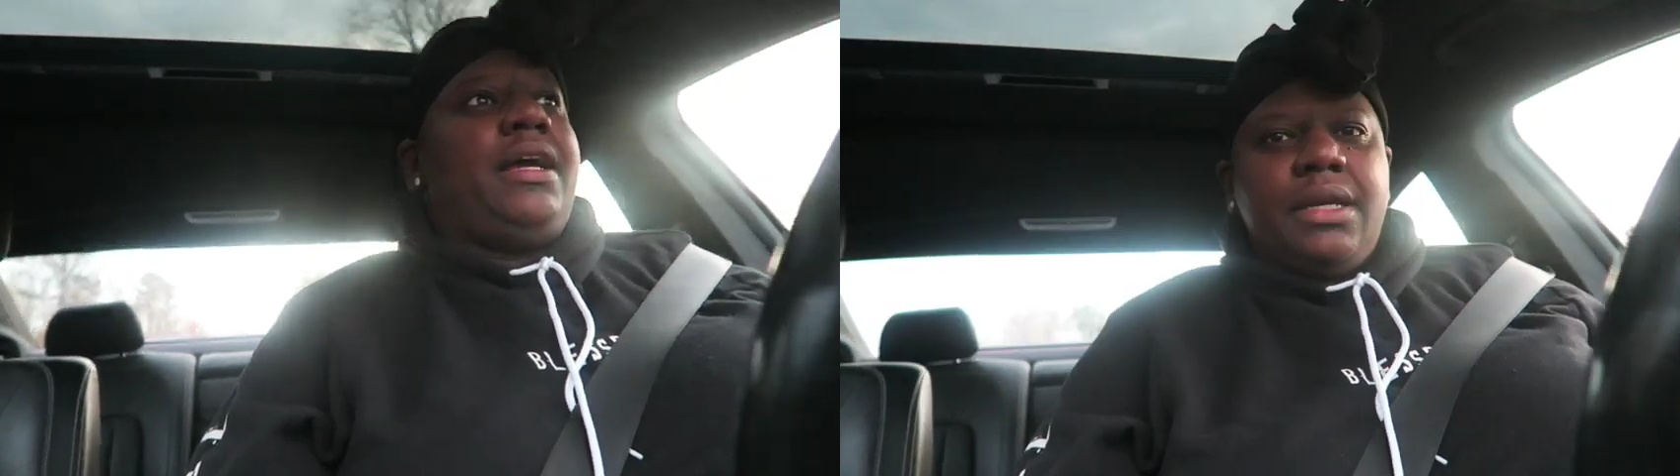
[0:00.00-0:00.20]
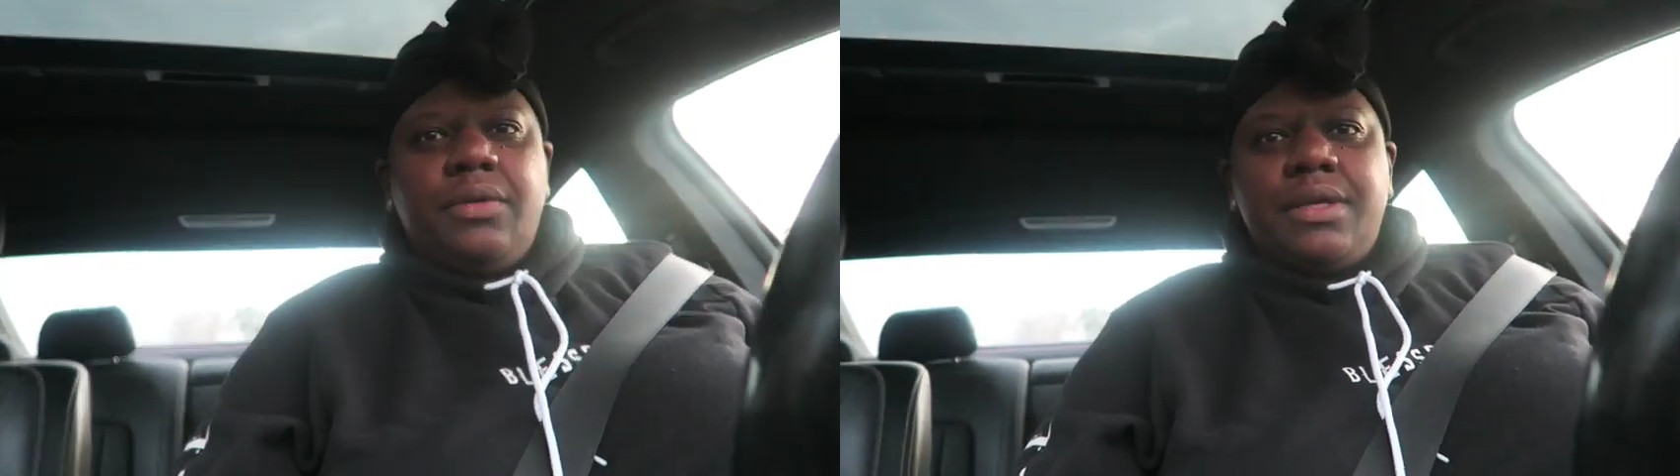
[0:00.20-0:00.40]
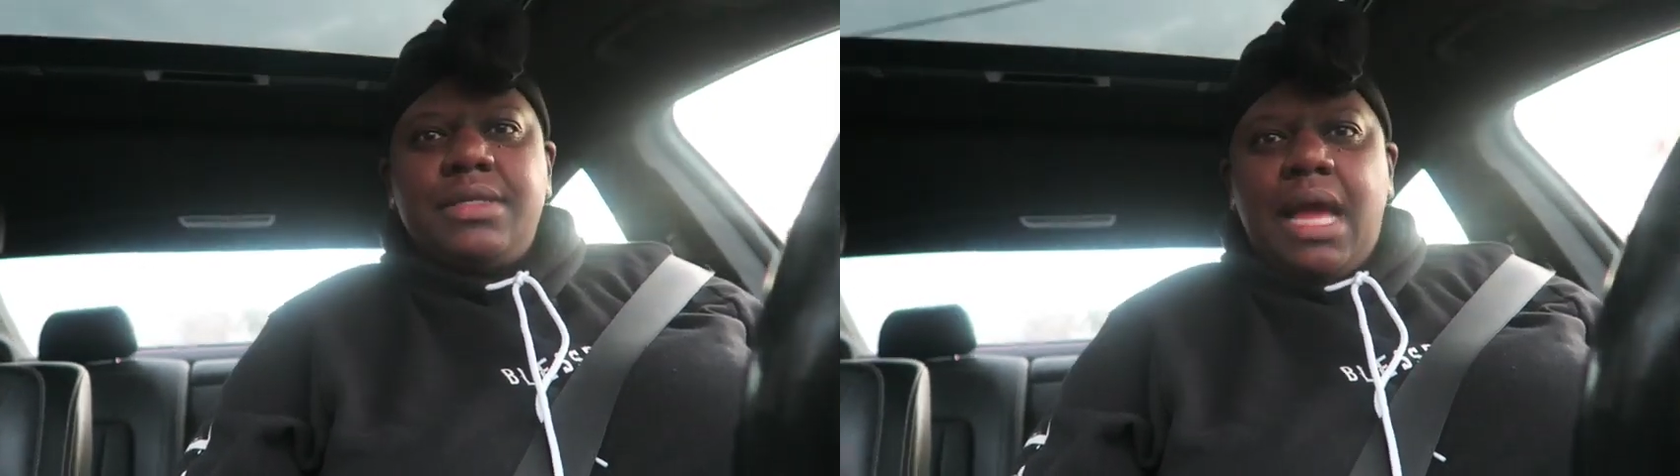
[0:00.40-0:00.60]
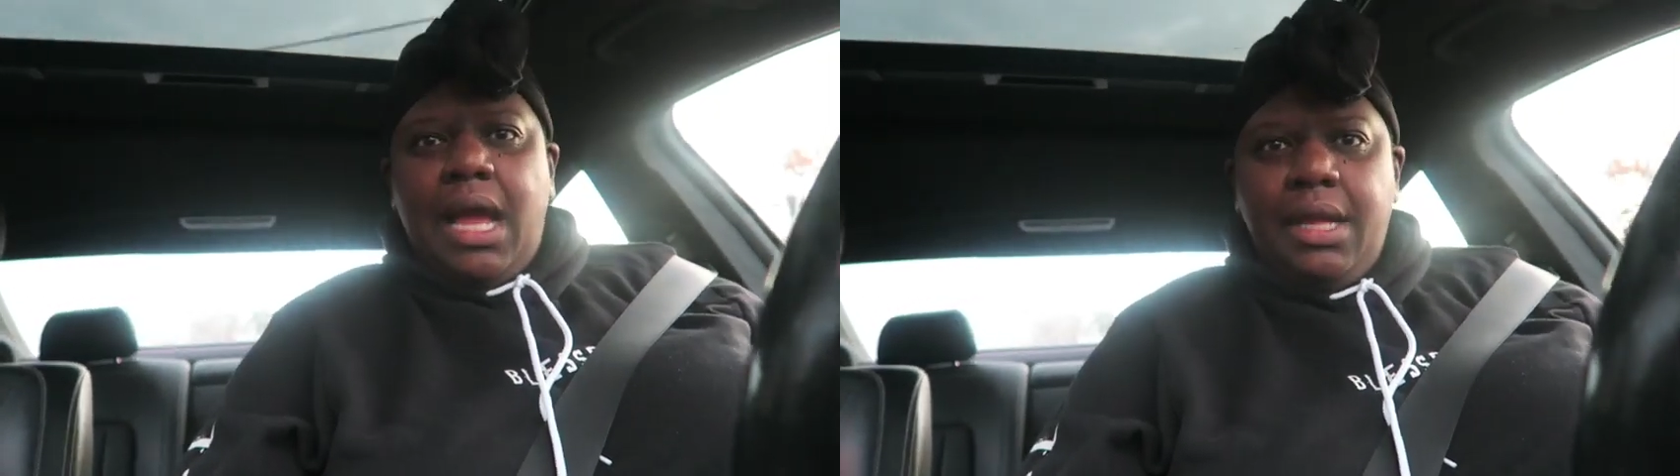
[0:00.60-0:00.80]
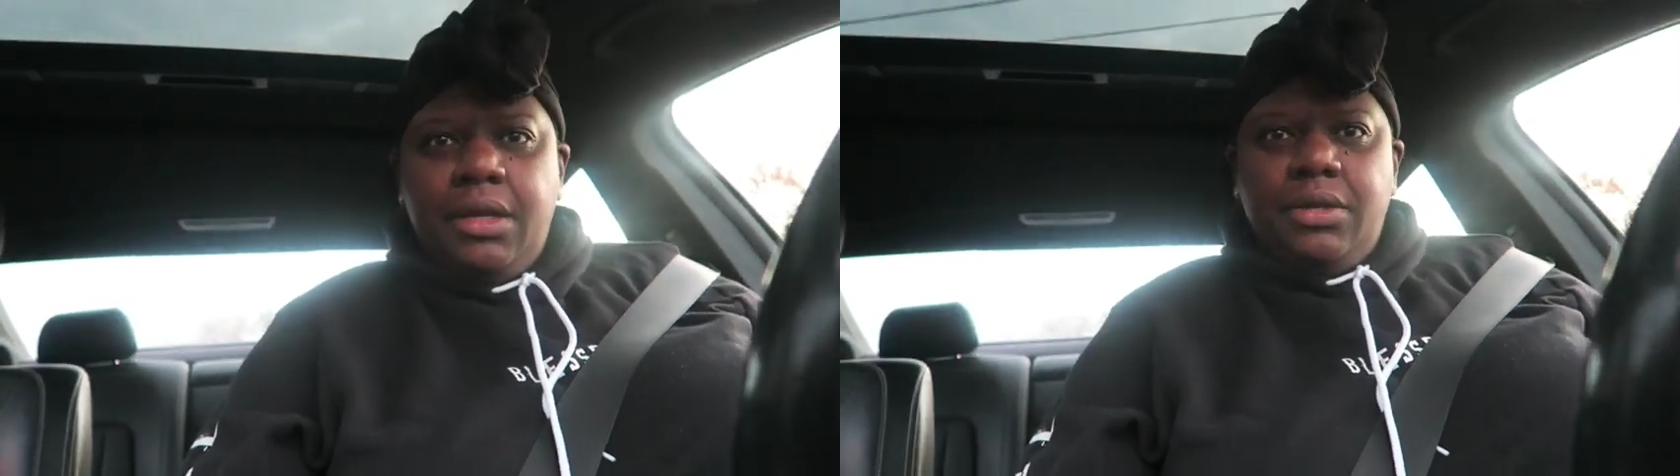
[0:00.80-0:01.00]
I need to go get
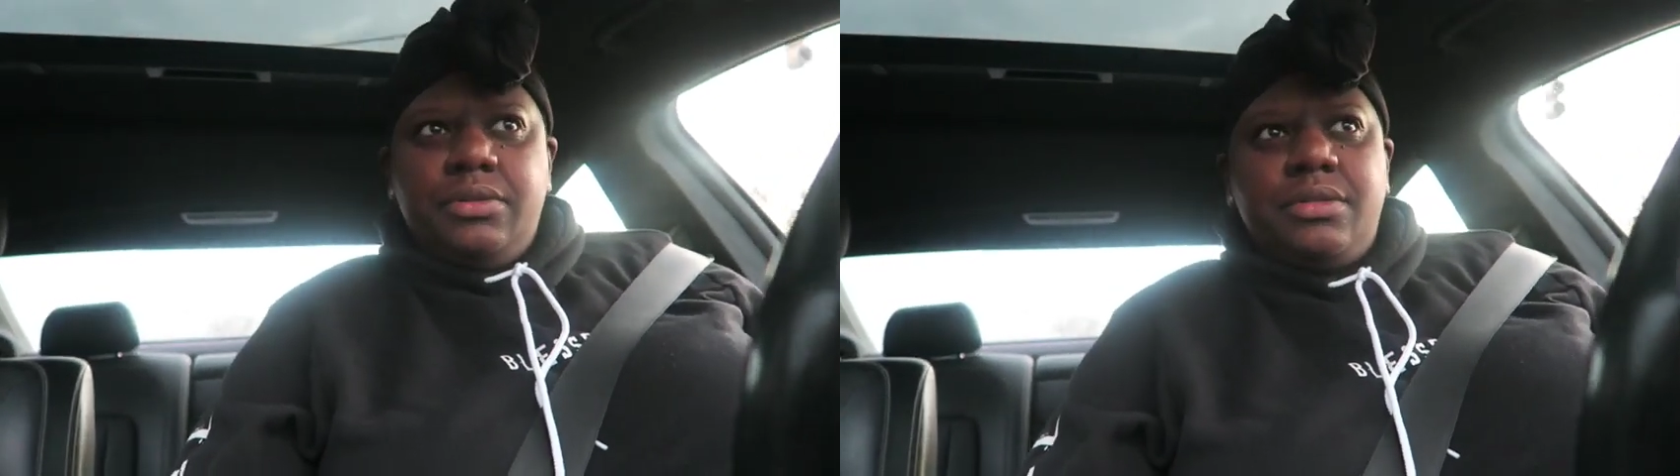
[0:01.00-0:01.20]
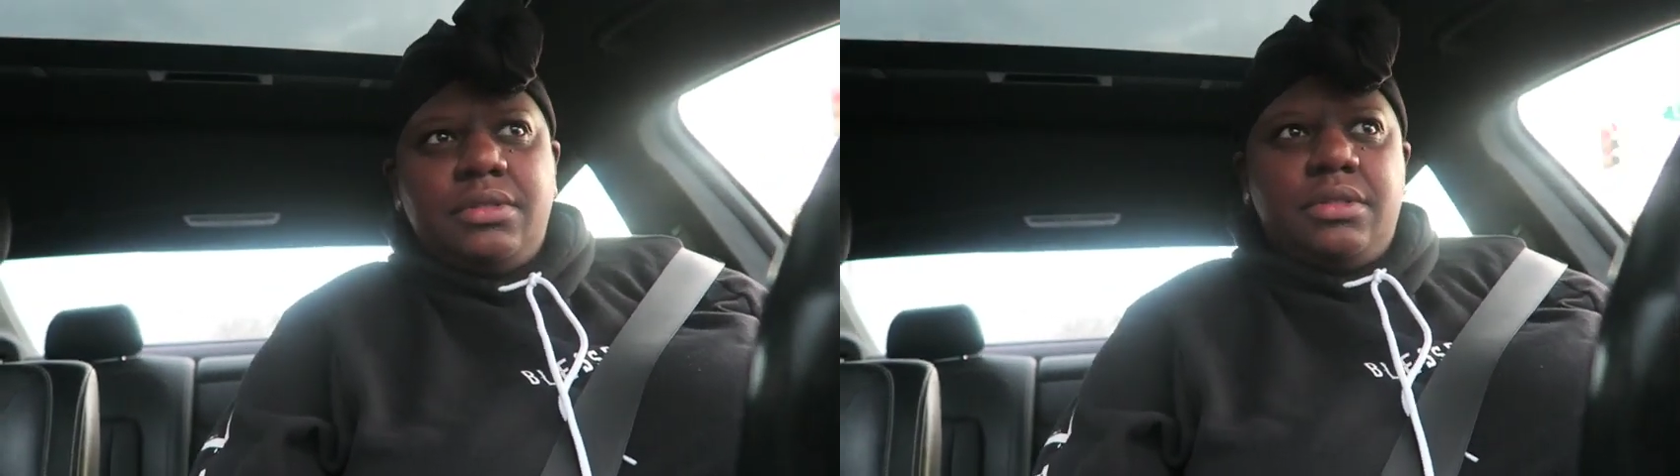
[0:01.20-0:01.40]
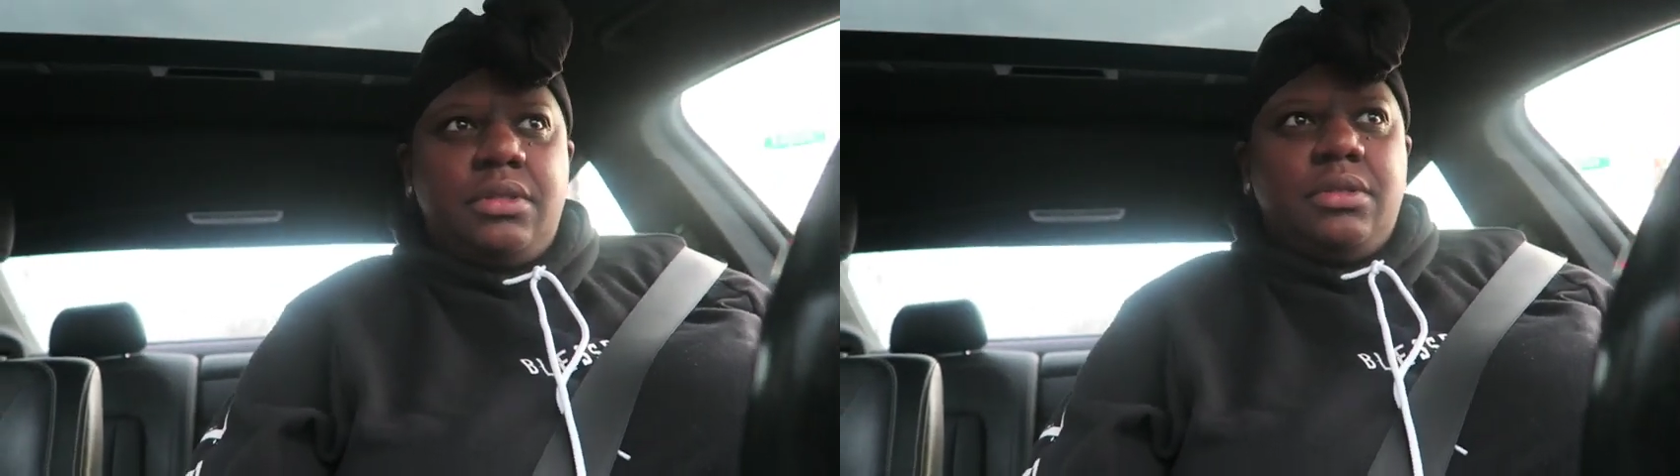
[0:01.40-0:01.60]
tires.